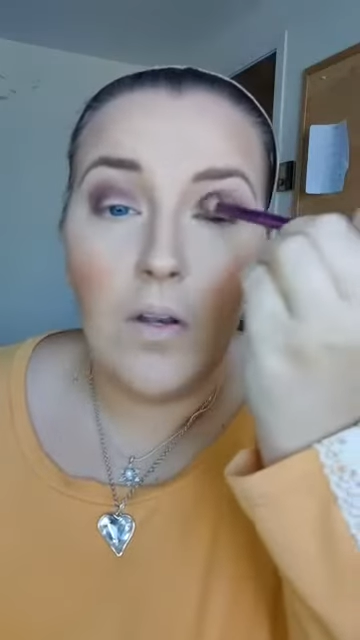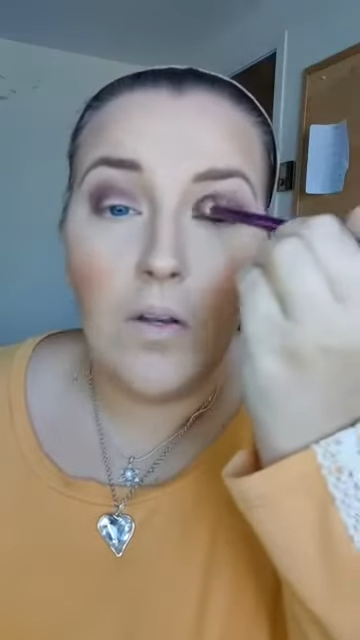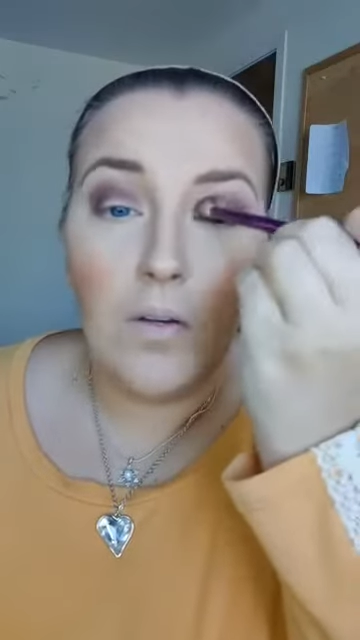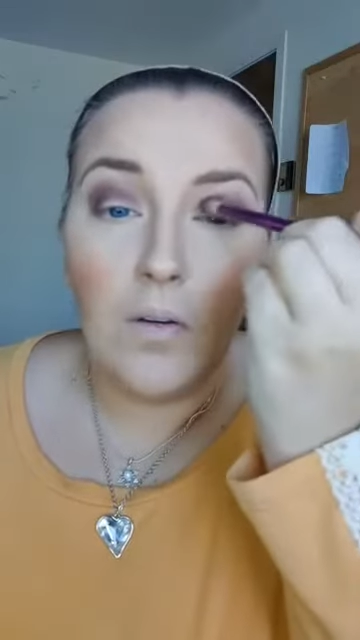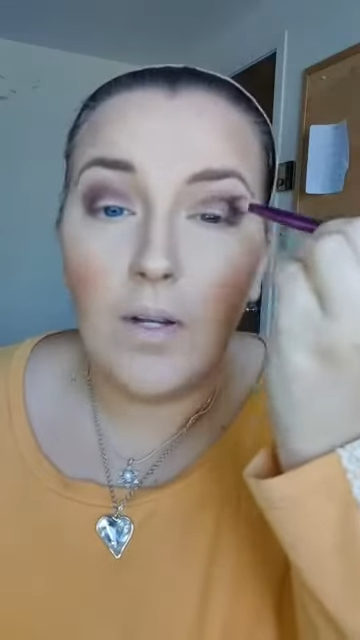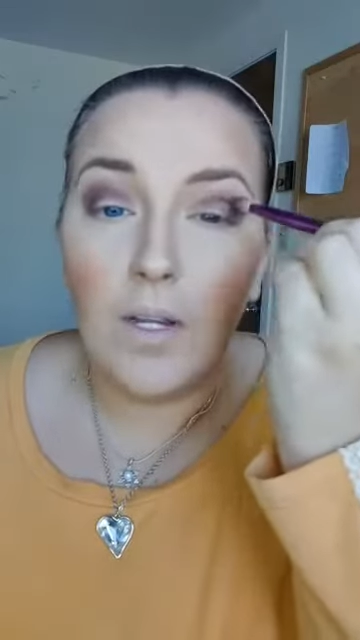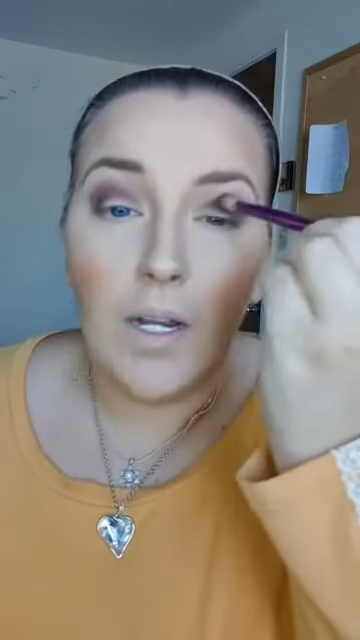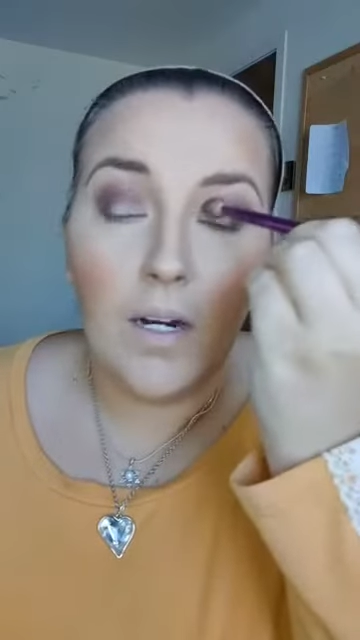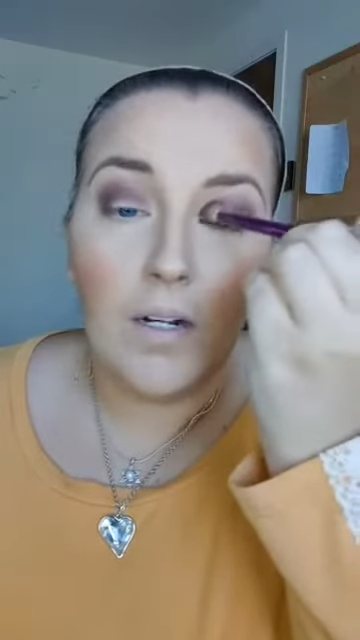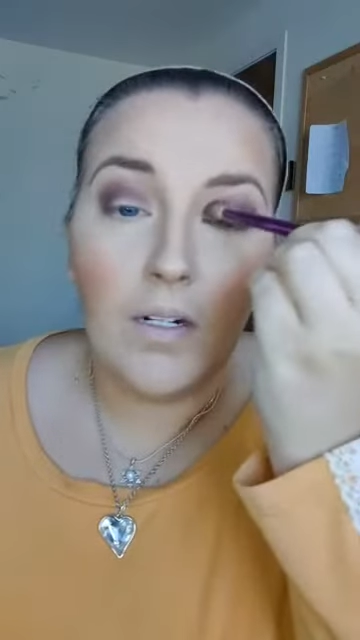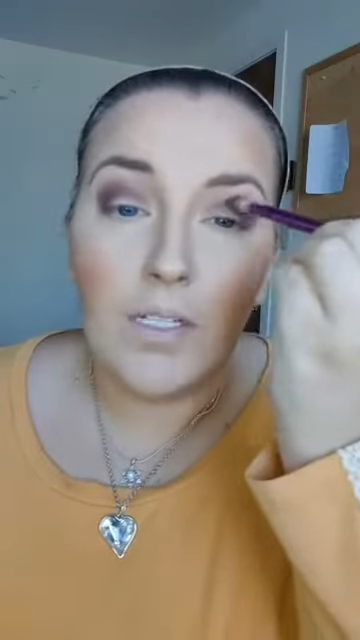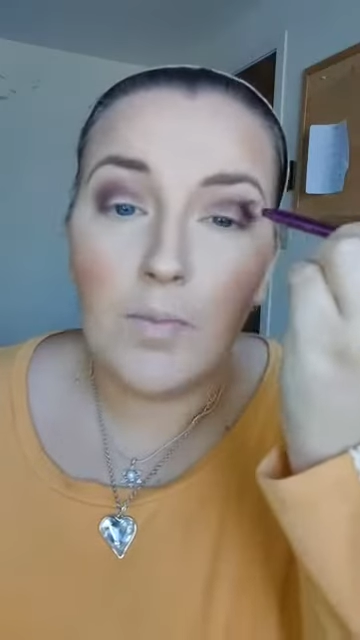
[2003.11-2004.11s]
doing hair.
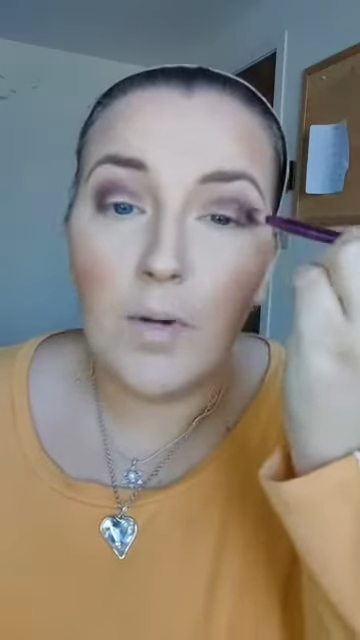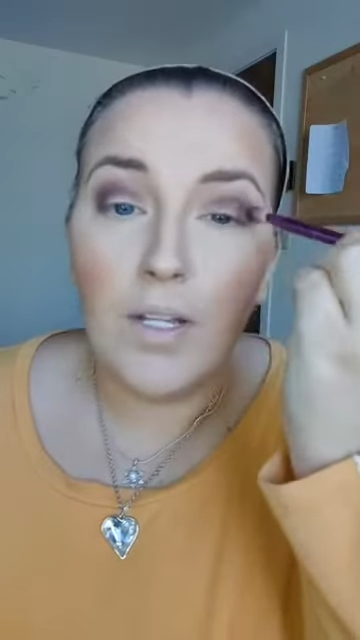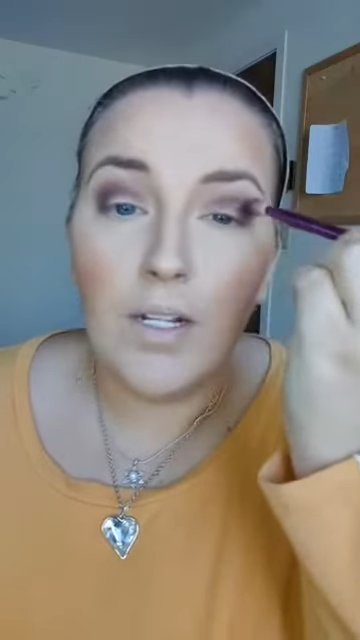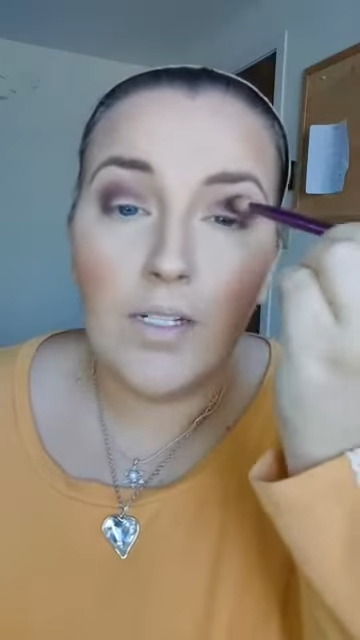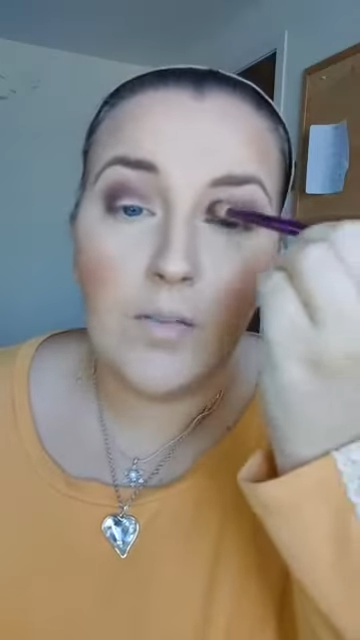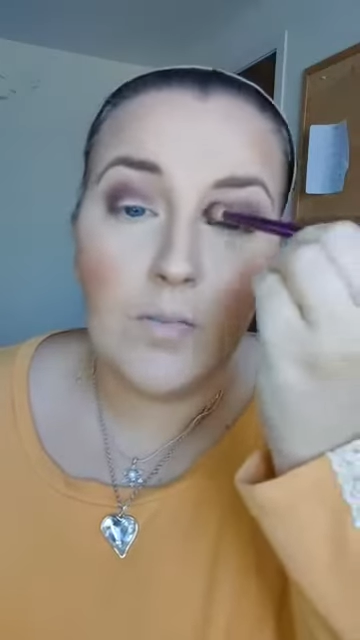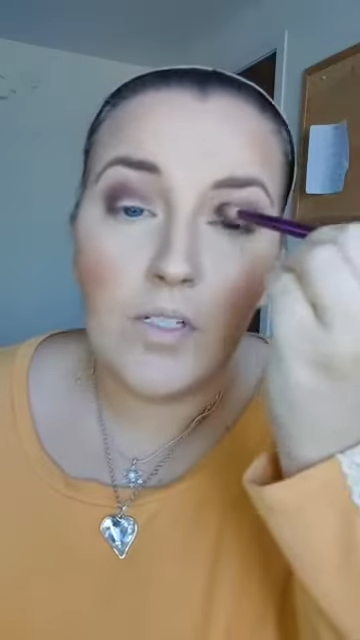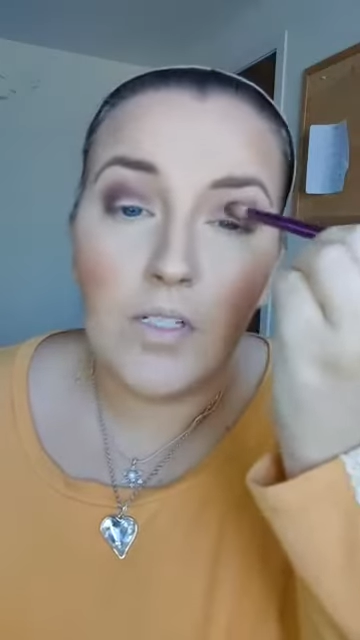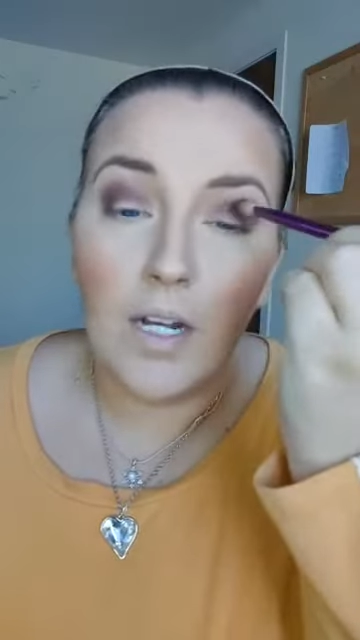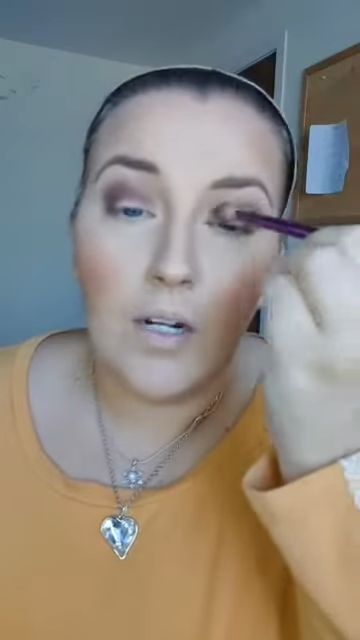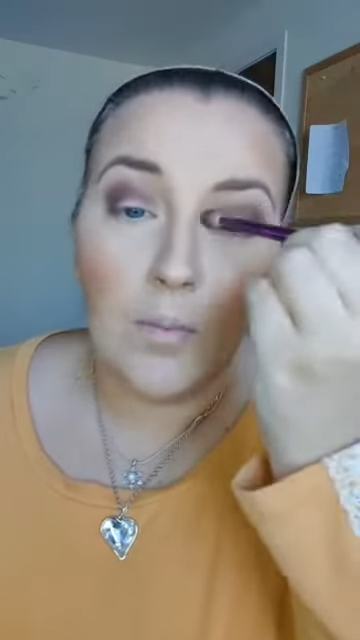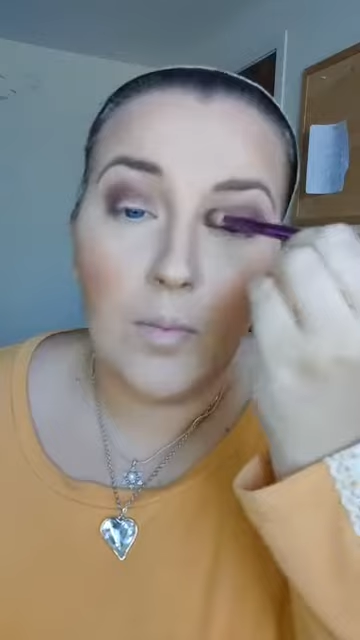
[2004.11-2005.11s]
And it's probably because I'm just
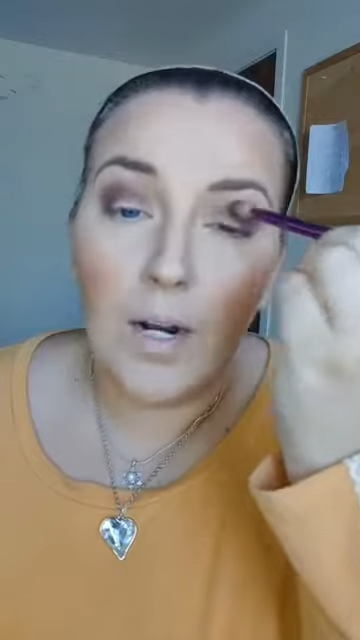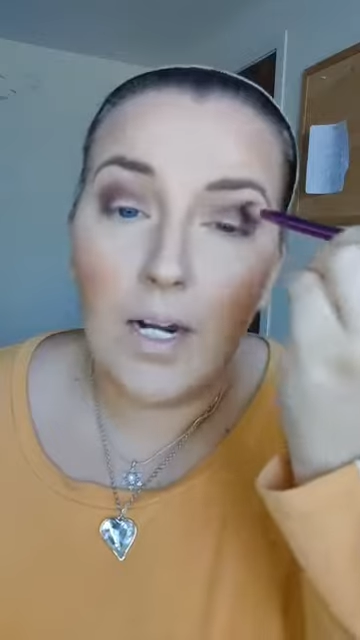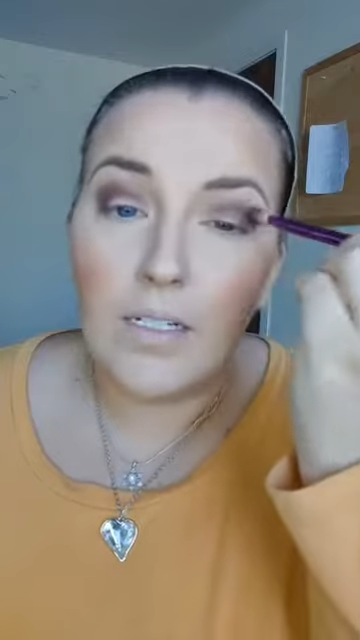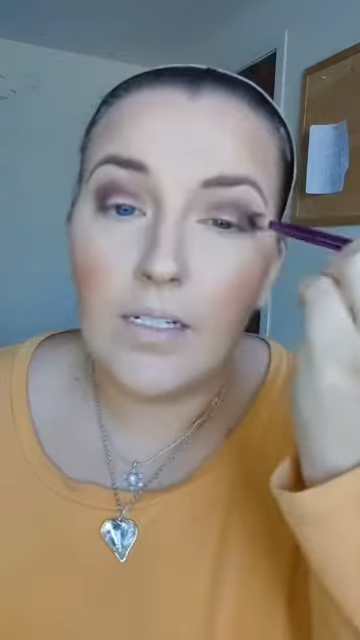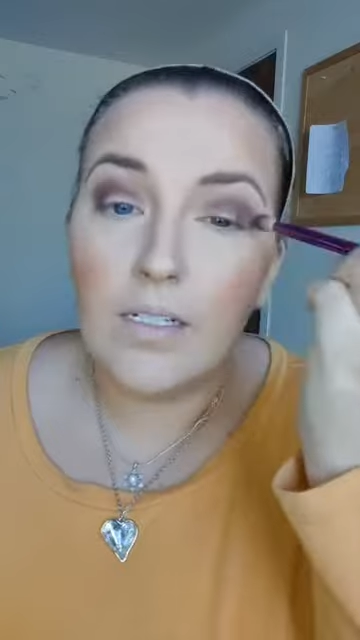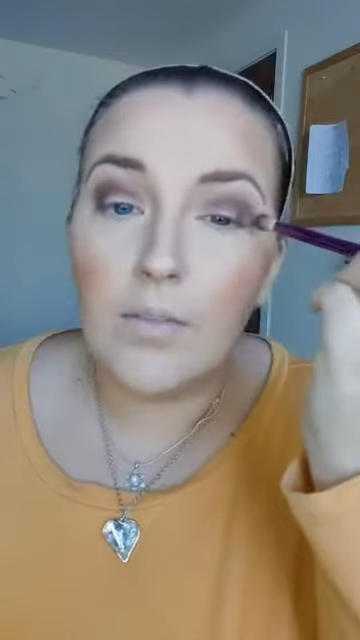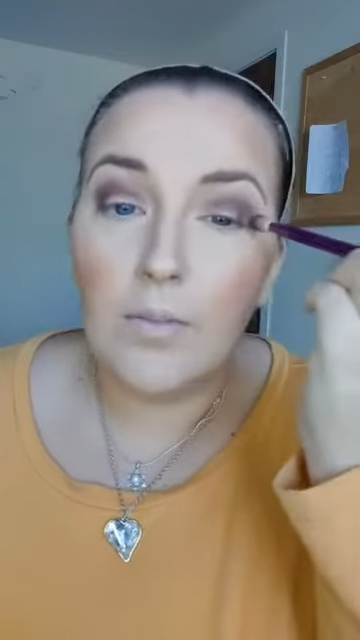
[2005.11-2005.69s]
out of practice,